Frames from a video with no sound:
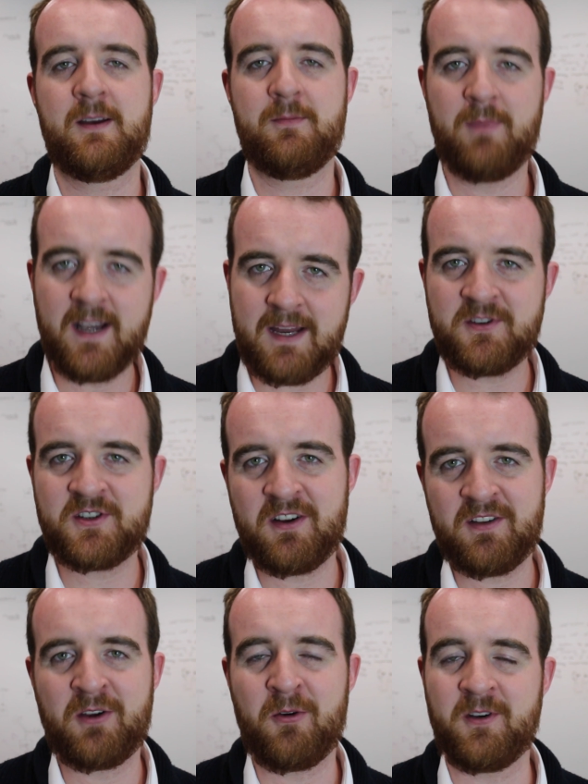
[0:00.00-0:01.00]
My name is
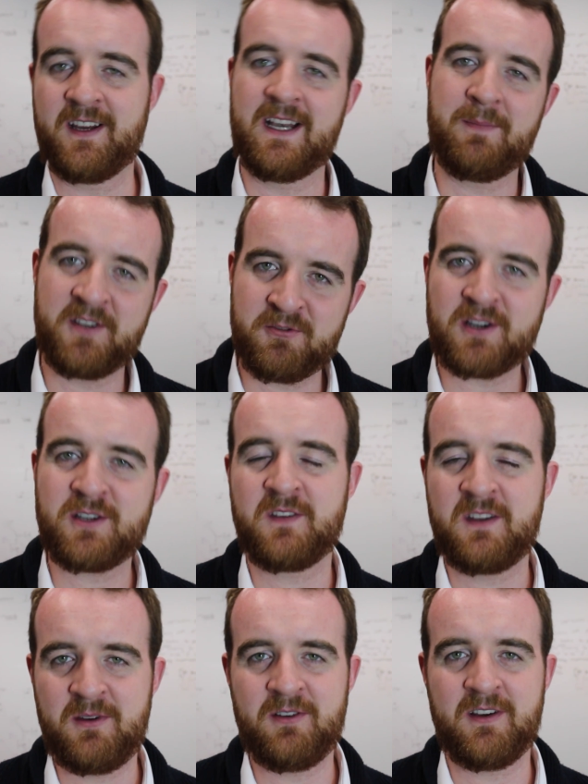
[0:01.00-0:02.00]
Jonathan Courtney, and I'm the Director of
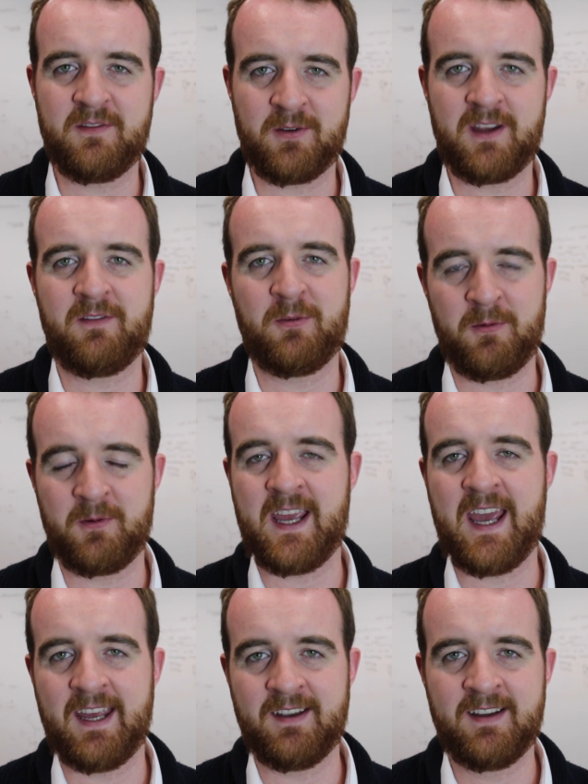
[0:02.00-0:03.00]
Community for Giving What We
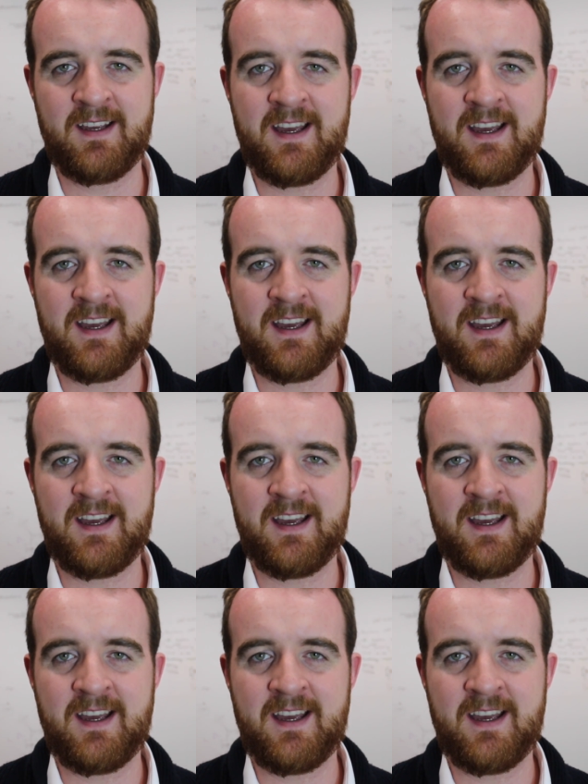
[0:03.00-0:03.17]
Can.